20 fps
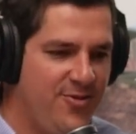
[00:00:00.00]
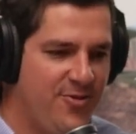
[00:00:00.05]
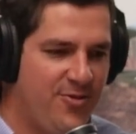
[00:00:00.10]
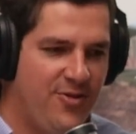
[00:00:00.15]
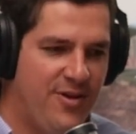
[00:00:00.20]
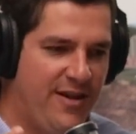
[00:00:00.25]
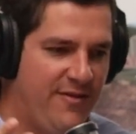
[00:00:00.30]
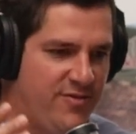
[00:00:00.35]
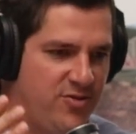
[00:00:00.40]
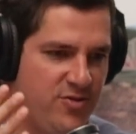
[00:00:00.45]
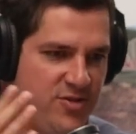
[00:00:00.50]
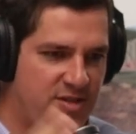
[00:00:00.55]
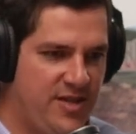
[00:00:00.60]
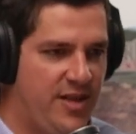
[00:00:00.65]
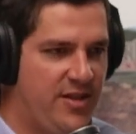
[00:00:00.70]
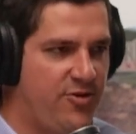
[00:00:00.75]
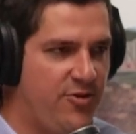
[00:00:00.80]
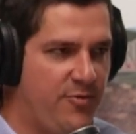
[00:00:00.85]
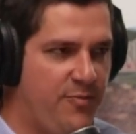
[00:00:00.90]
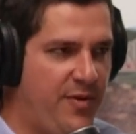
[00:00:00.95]
don't have to
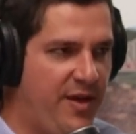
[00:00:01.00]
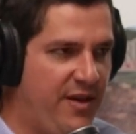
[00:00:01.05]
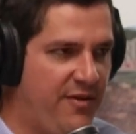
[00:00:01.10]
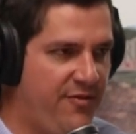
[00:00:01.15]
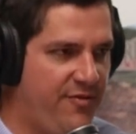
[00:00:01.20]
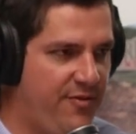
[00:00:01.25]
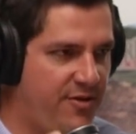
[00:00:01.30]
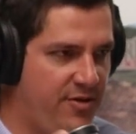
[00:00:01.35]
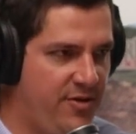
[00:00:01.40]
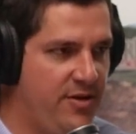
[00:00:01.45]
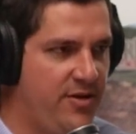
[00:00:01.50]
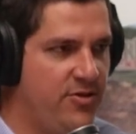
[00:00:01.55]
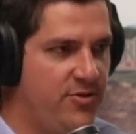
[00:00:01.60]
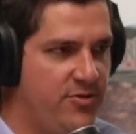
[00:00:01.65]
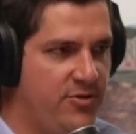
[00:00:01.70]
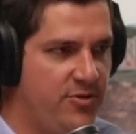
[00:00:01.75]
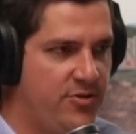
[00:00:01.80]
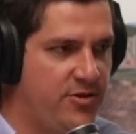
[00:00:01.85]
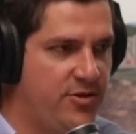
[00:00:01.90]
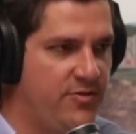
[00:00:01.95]
set your path early
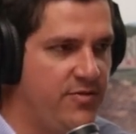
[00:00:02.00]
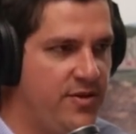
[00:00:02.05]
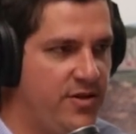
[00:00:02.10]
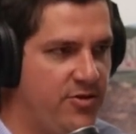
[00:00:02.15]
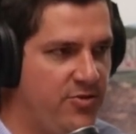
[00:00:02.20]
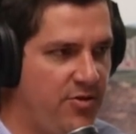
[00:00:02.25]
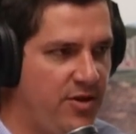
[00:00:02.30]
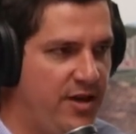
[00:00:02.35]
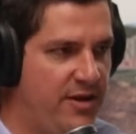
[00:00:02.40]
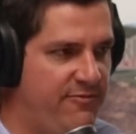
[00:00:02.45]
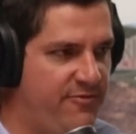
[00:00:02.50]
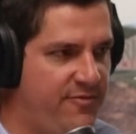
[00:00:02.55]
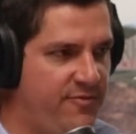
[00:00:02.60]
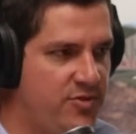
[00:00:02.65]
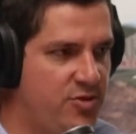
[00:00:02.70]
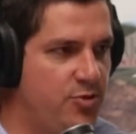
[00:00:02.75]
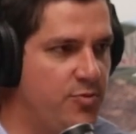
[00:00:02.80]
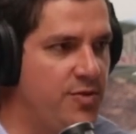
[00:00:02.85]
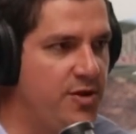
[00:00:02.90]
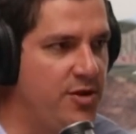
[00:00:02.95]
on in your career. You have to